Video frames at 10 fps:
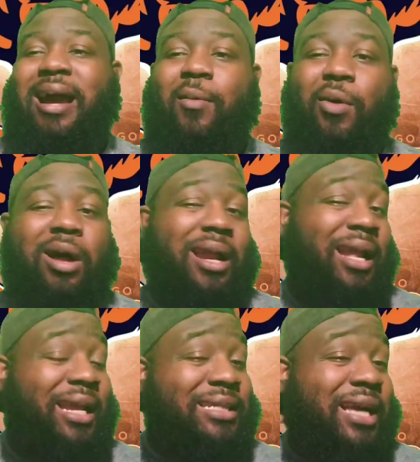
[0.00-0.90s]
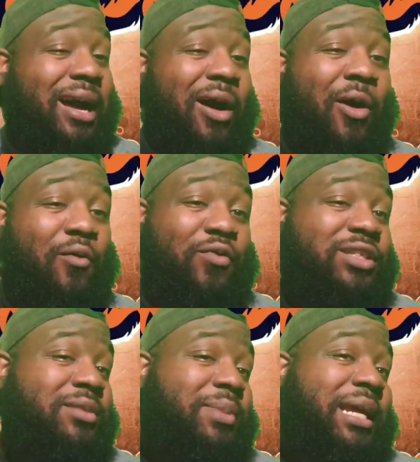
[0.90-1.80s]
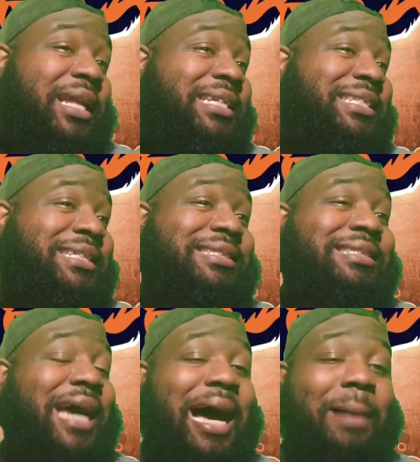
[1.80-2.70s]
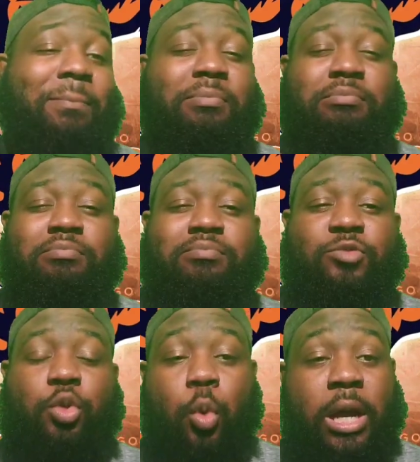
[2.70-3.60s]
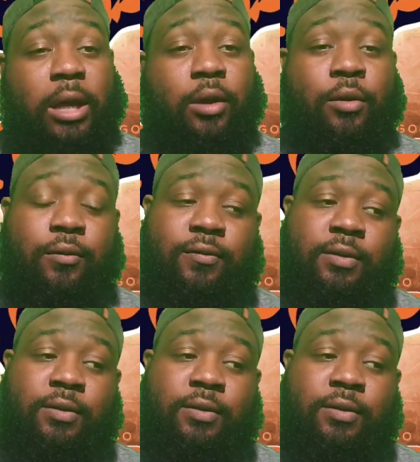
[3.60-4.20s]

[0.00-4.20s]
I want at least our offense to be at least the top 12.